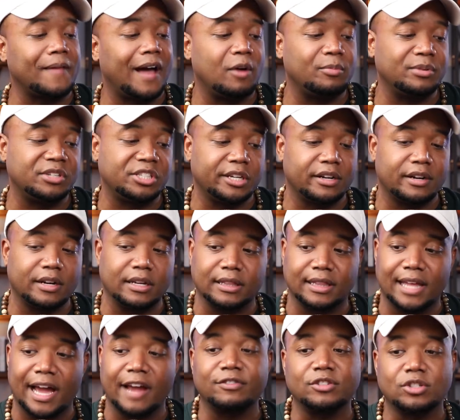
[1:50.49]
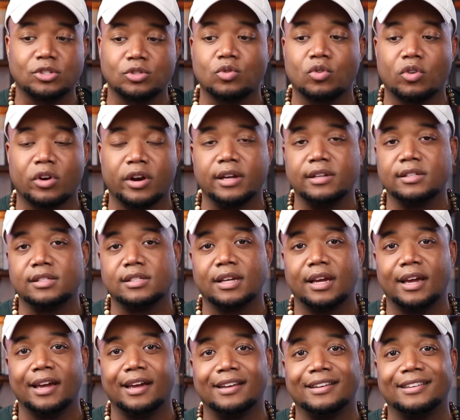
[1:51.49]
I'll be sharing life stories
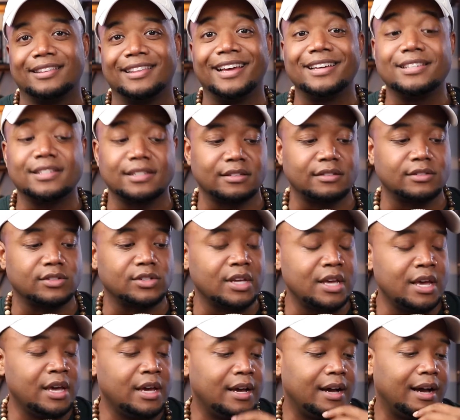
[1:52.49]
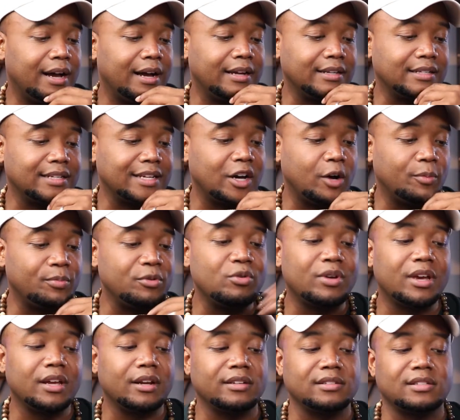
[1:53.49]
and lessons to help you
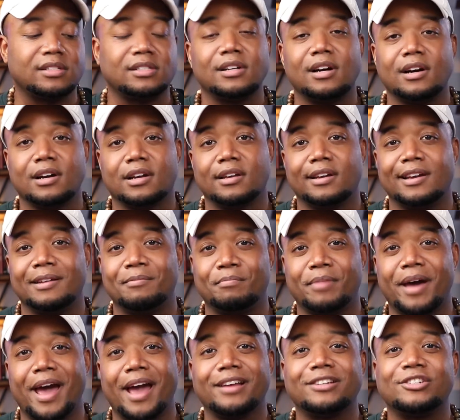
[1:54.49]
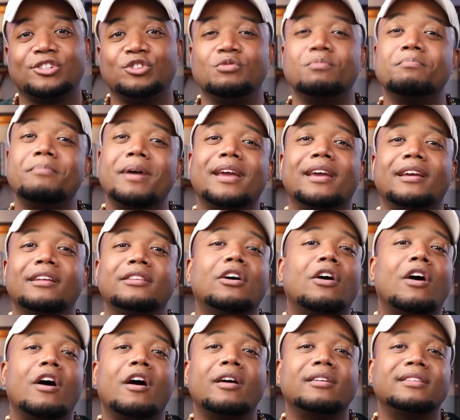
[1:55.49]
get unstuck and back to making
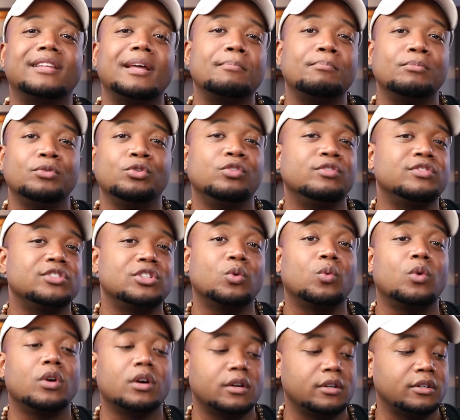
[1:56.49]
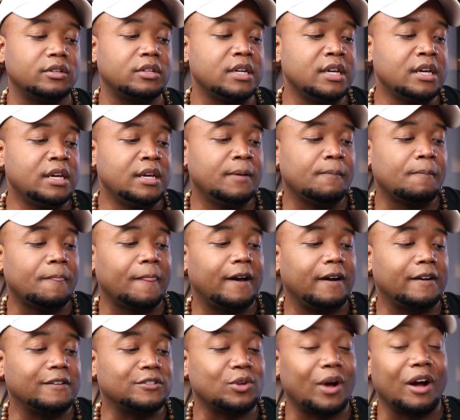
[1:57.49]
the art that moves the world.
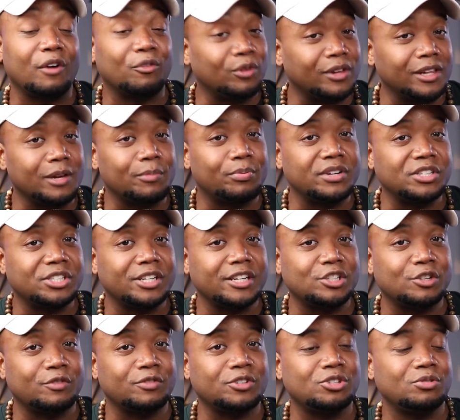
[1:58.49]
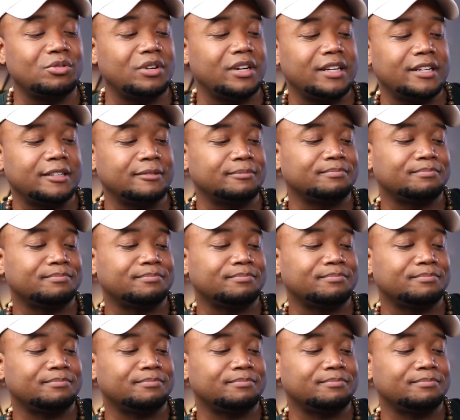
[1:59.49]
So I really appreciate you for tuning in.